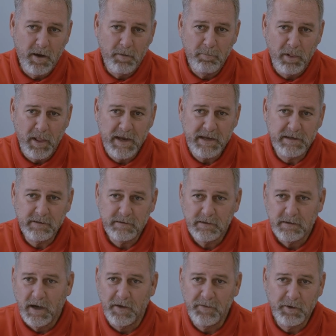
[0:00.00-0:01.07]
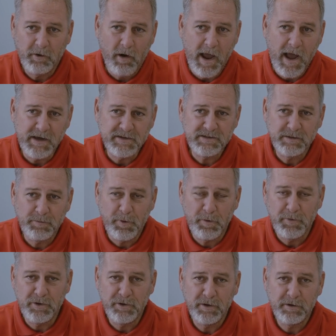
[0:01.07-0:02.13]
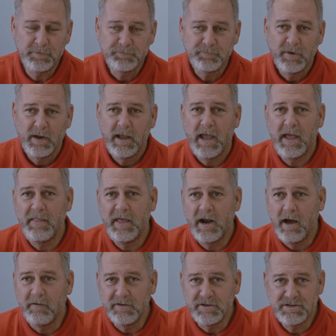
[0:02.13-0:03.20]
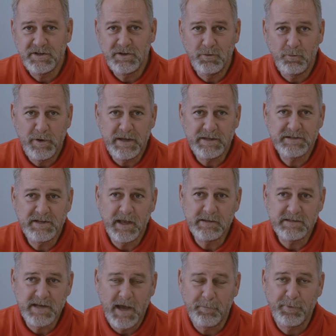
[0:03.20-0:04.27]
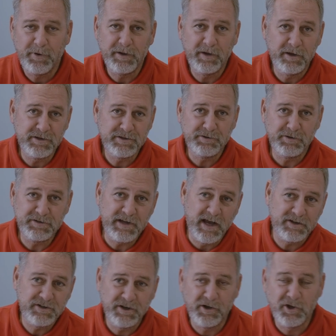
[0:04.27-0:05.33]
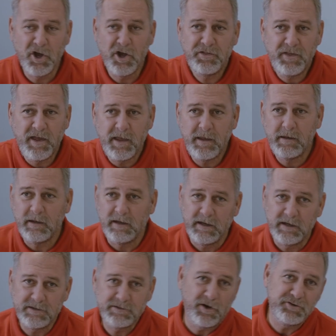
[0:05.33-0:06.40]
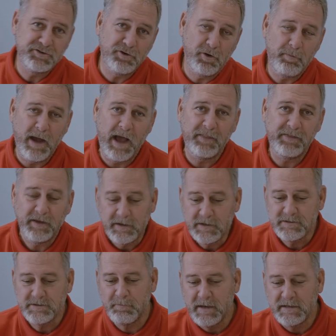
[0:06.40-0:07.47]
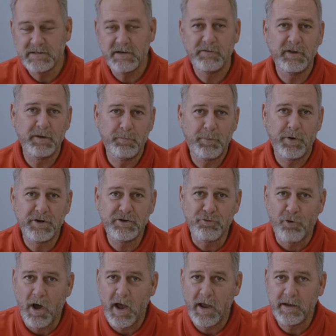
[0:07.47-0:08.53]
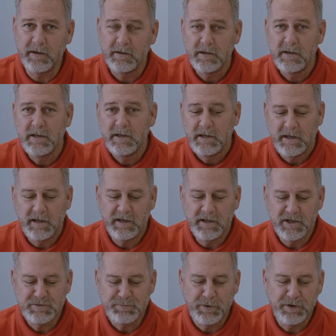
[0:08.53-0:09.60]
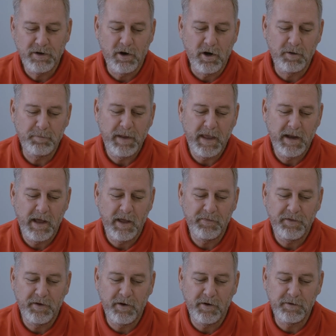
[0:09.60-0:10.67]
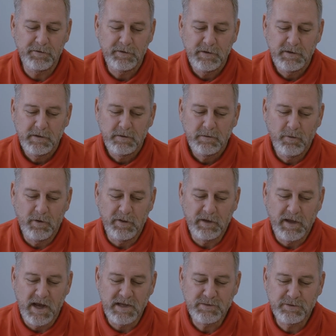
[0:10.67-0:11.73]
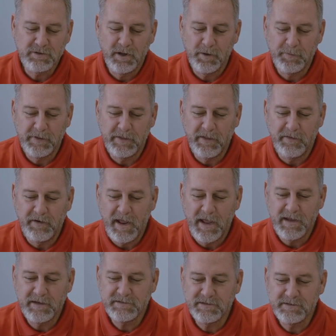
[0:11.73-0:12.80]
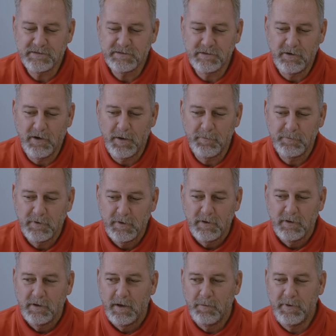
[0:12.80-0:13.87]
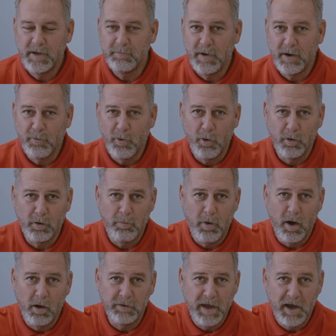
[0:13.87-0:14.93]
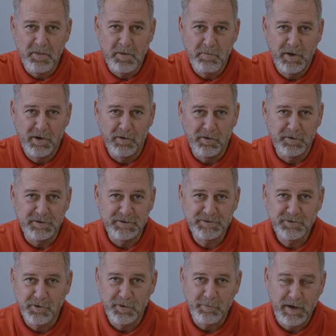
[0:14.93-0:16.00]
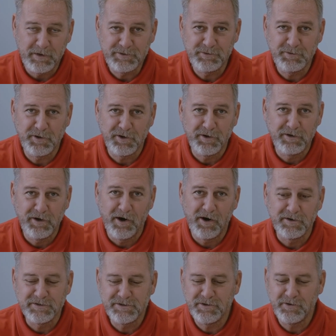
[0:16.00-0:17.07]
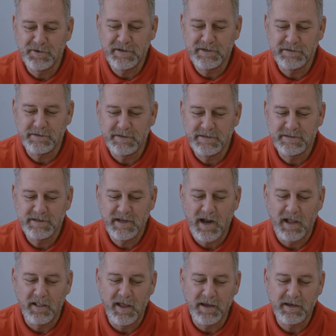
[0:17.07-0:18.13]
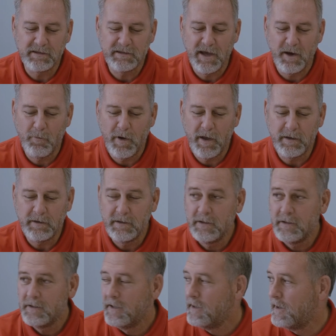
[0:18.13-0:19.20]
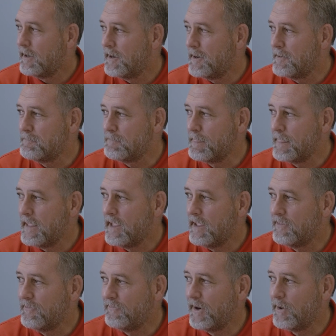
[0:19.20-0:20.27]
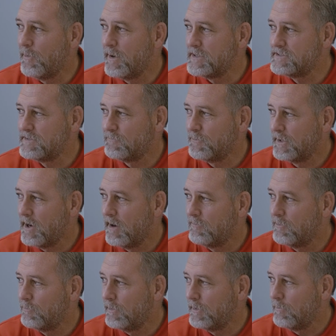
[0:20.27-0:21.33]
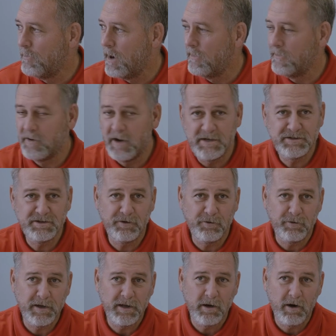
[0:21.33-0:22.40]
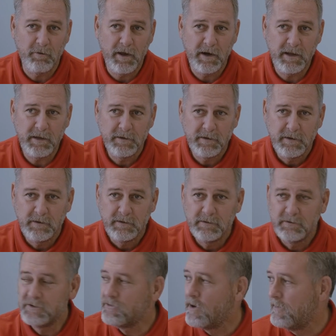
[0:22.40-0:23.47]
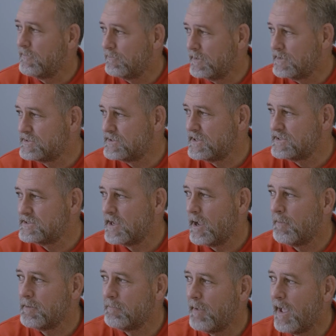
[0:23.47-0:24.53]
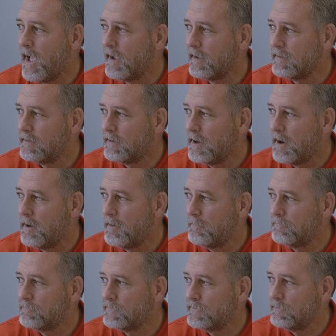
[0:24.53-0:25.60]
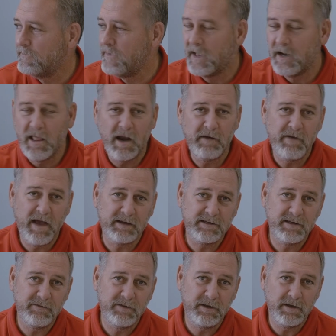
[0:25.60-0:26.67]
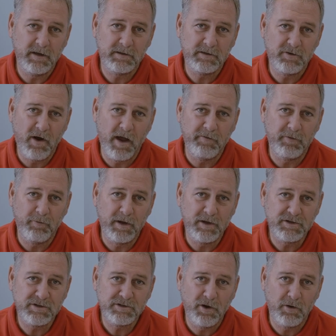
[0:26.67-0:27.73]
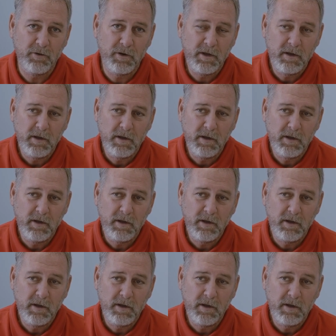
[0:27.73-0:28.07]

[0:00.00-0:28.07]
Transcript: blade on the grass and the Bermuda, and then obviously the weeds get zapped pretty good. So it's actually a good thing, and it's also a bad thing because it makes everything pretty dry, and it gets pretty hard pan out there. And one of the guys were telling me the other day, he says, you know, I'm hitting my roller ball down the middle and it's going about 200 yards. So he said, I like it that way. And the fairways have recovered really well. They're nice and green already. The driving range tee's coming back. We've had a lot of activity at the driving range. So